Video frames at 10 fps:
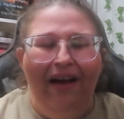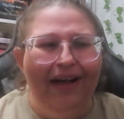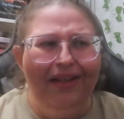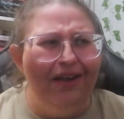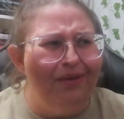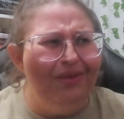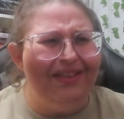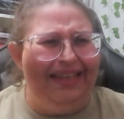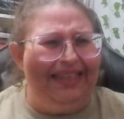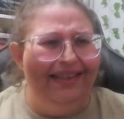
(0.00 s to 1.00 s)
I thought it was
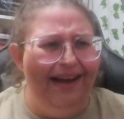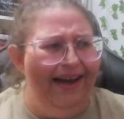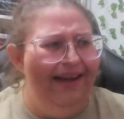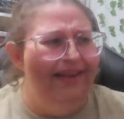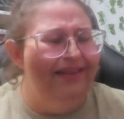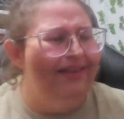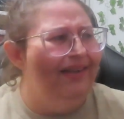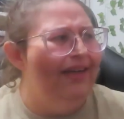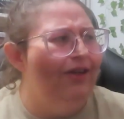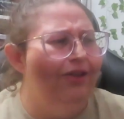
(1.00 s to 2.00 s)
like that, and then
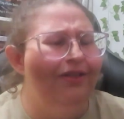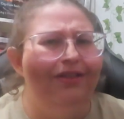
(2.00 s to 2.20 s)
I heard